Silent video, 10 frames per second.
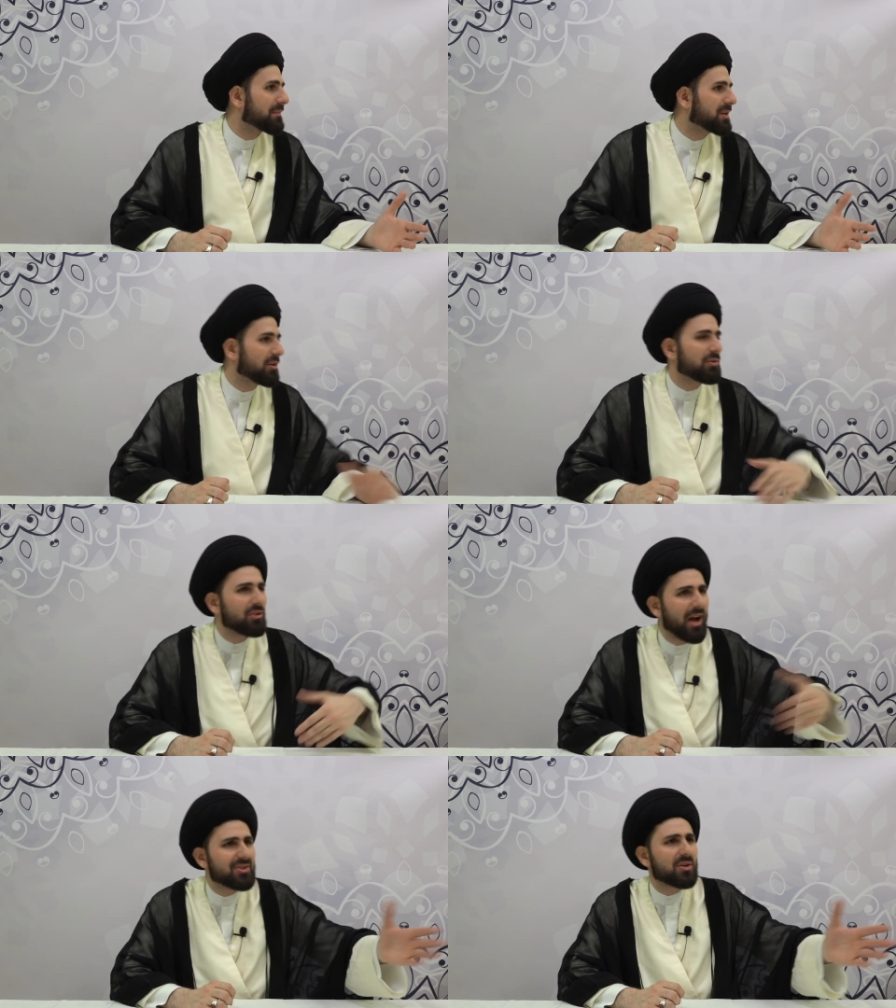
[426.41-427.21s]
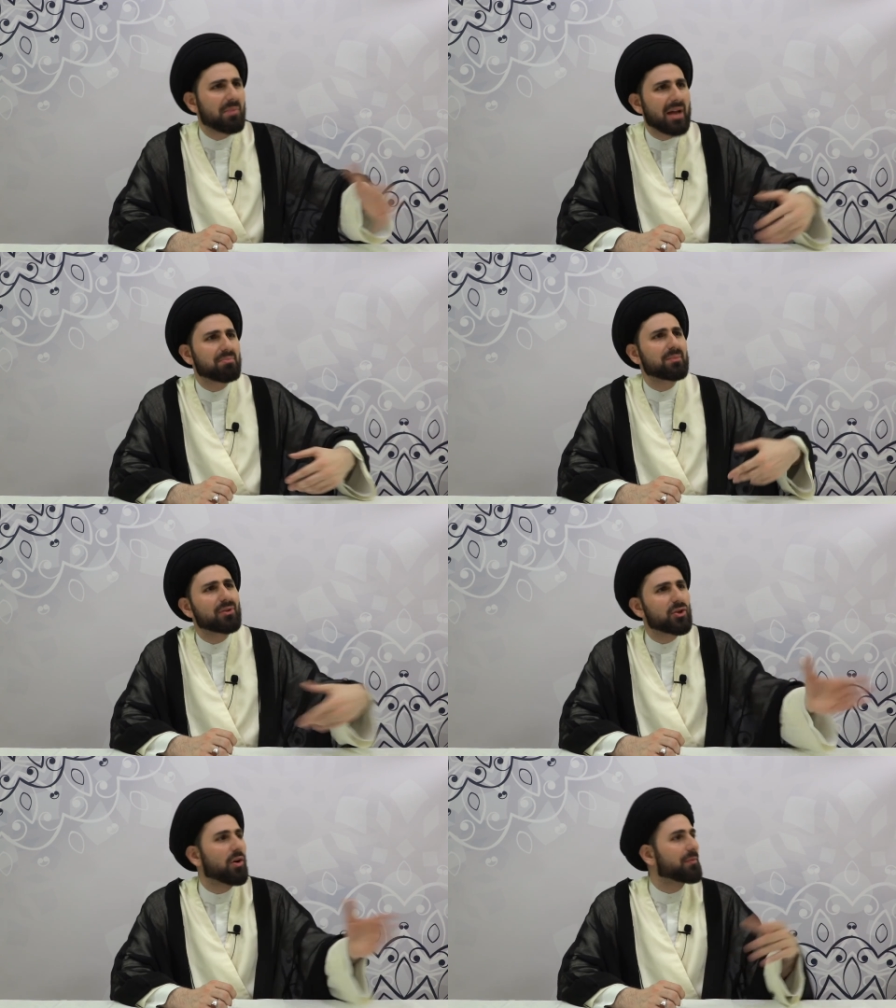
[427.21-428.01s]
You guys are bad people,
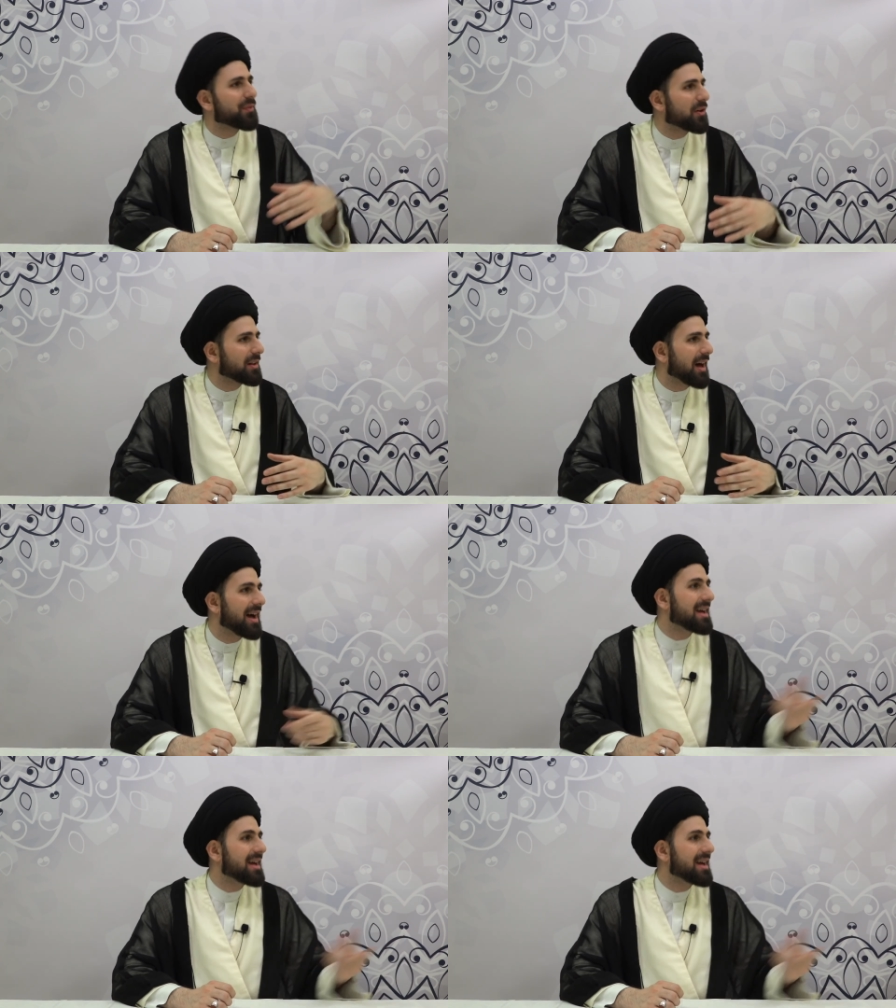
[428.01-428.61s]
you don't fear Allah.